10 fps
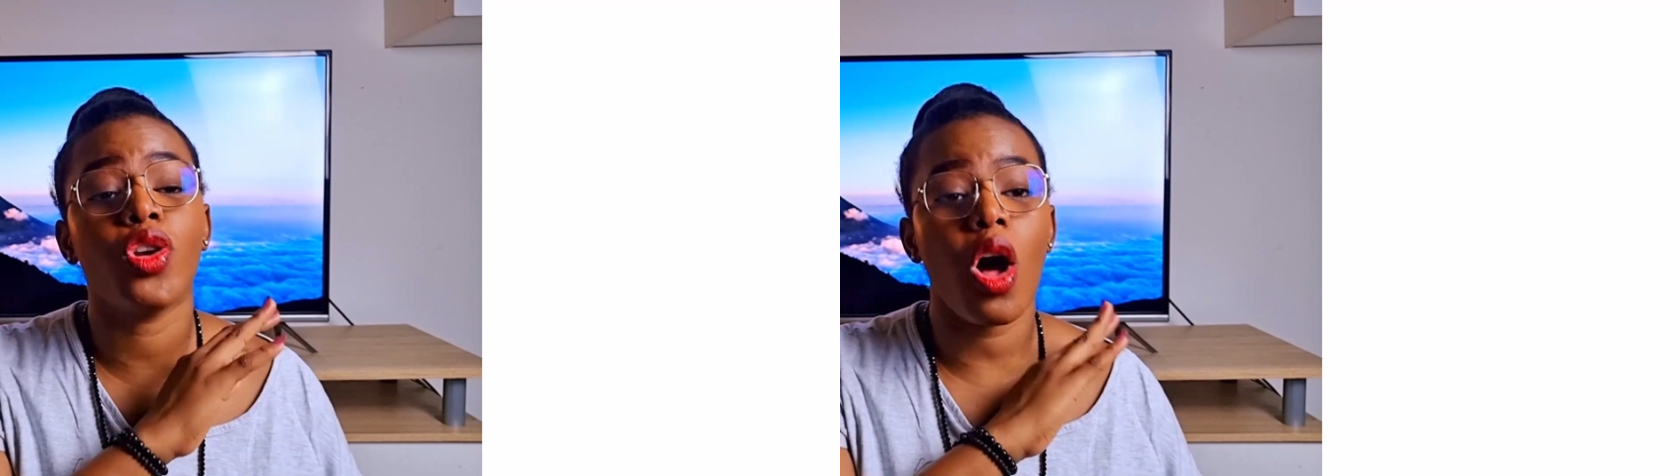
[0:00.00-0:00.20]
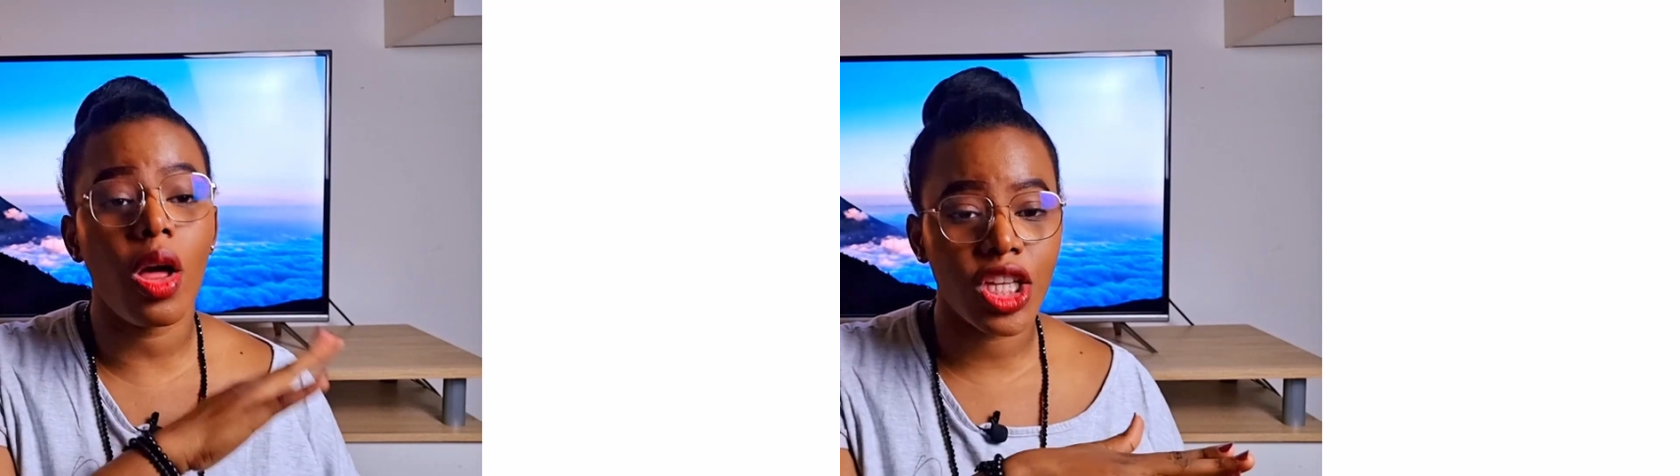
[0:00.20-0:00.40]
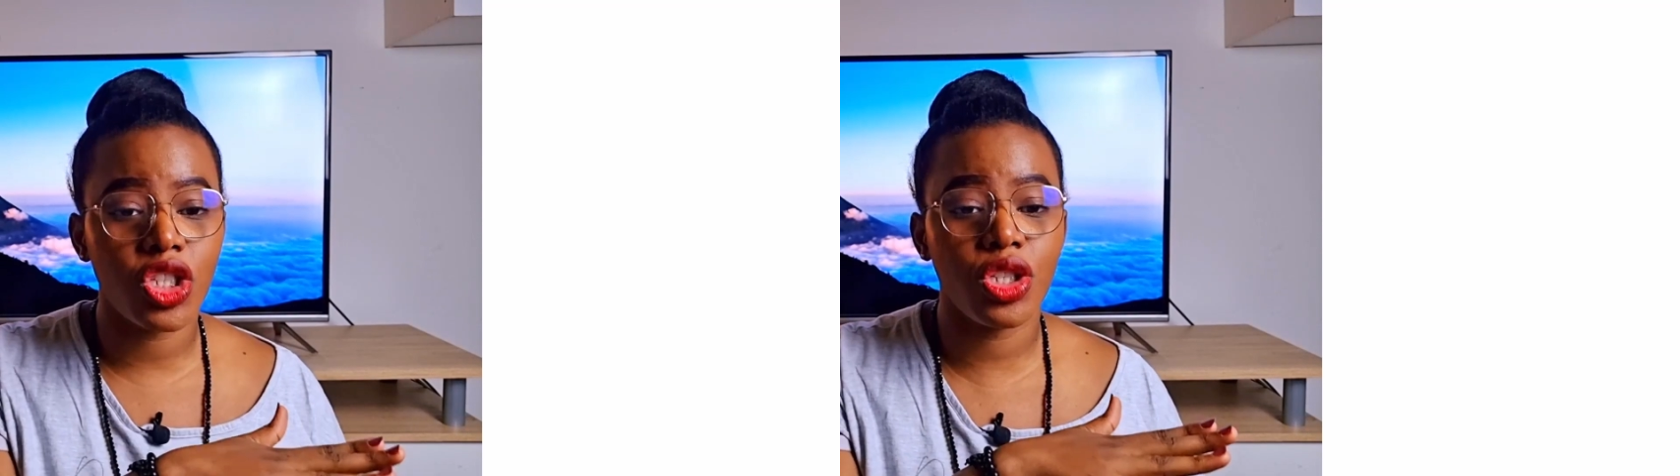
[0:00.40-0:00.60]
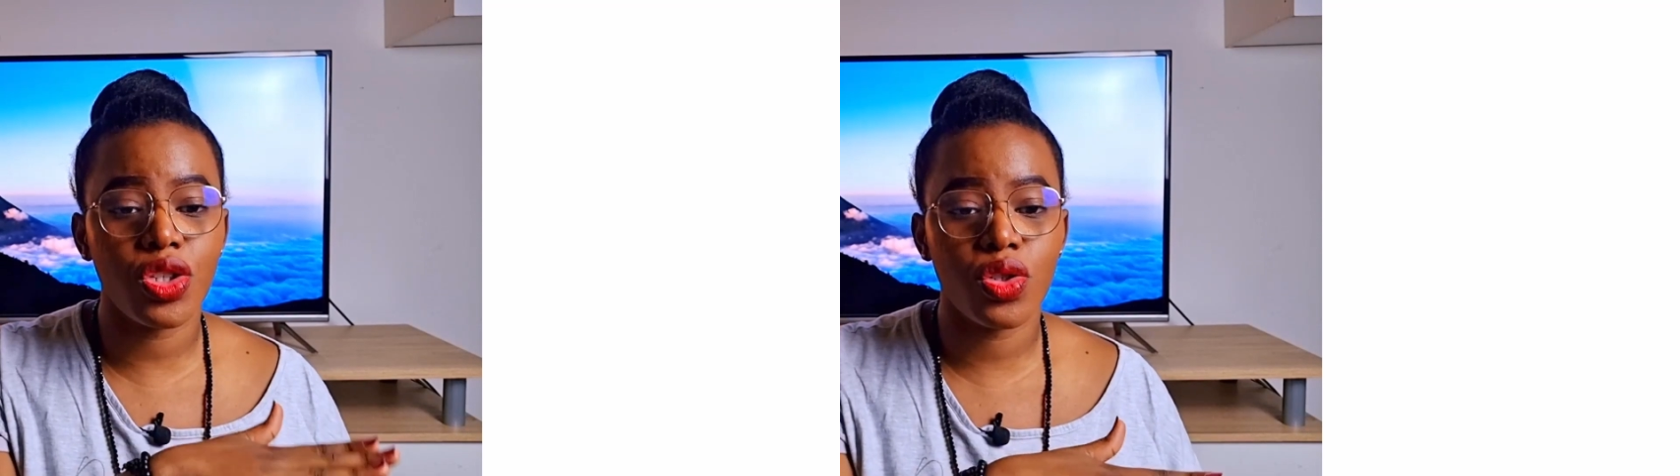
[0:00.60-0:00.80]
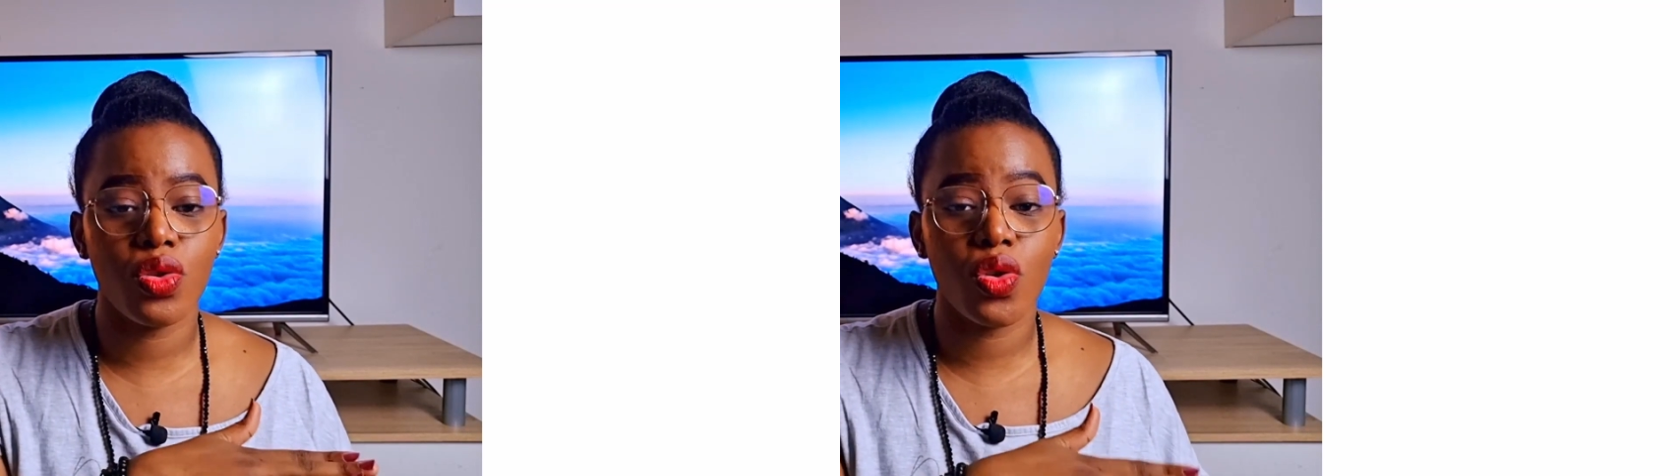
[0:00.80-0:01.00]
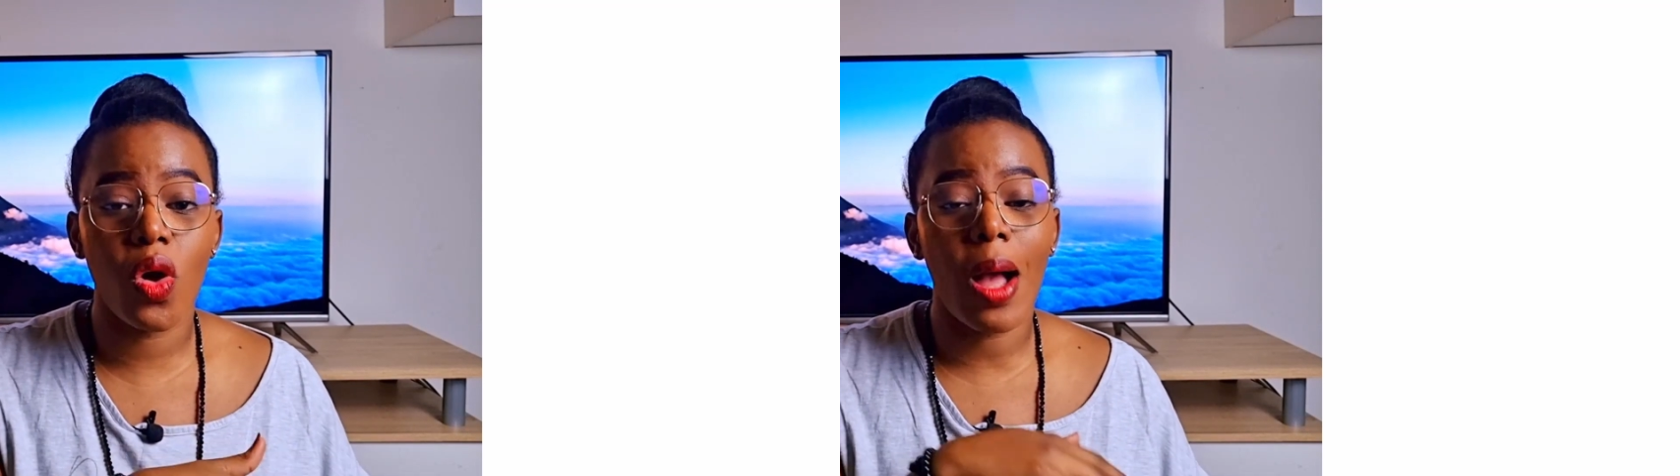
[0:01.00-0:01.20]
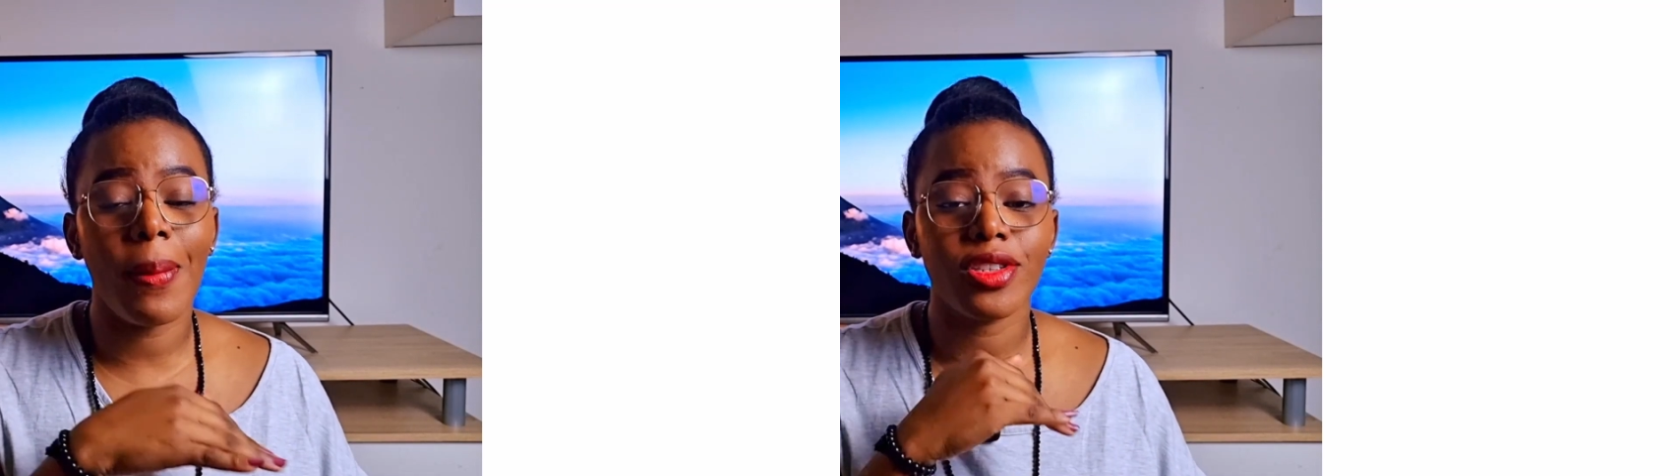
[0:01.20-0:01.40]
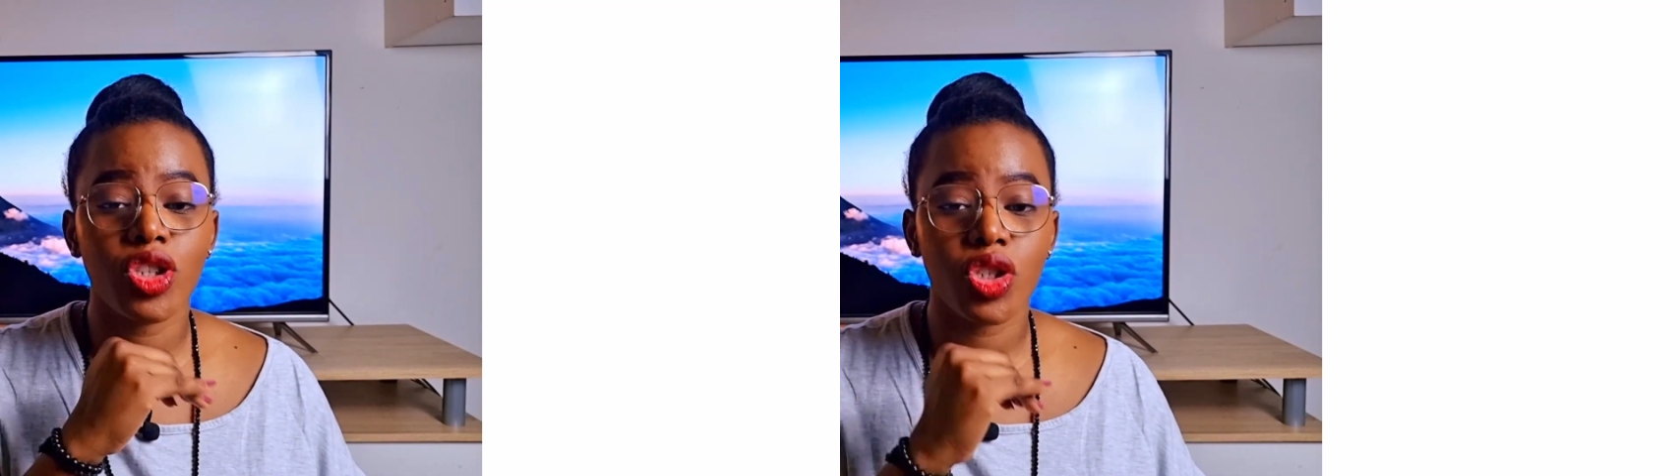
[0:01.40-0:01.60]
all that you need to know
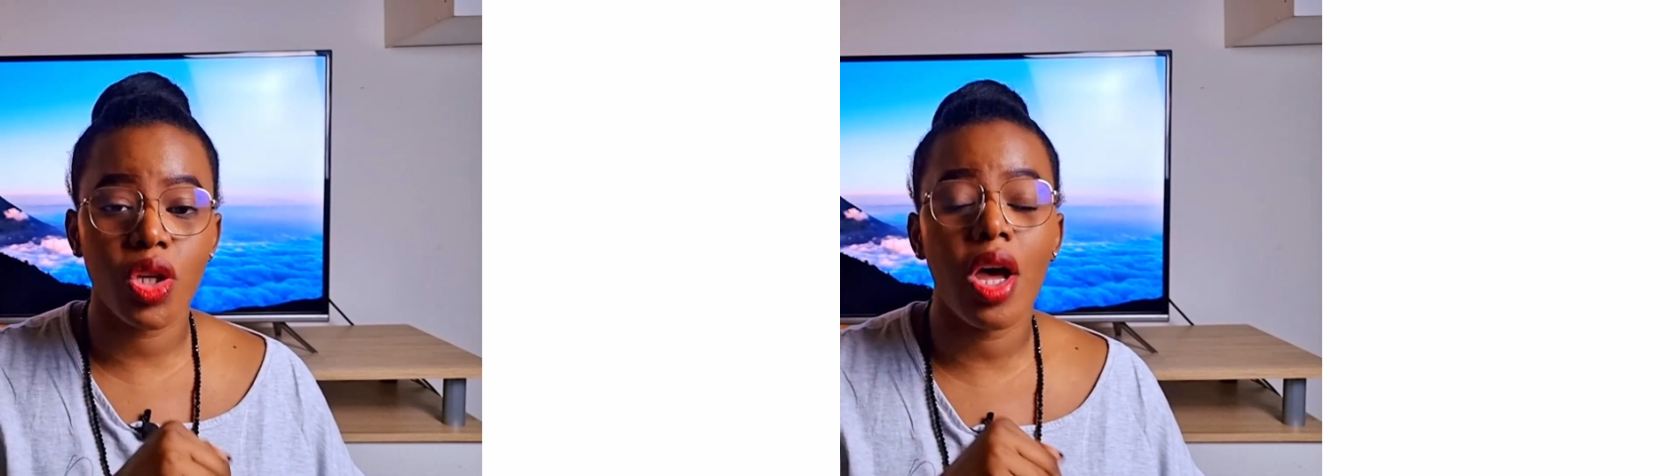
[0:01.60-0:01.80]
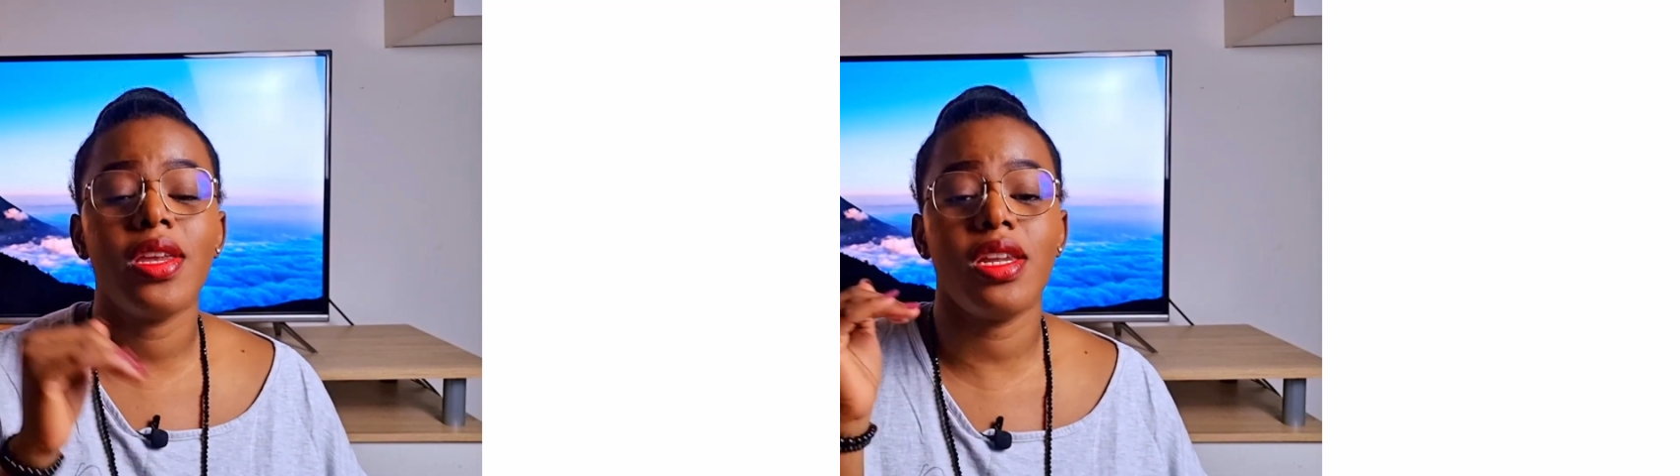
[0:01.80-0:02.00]
about studying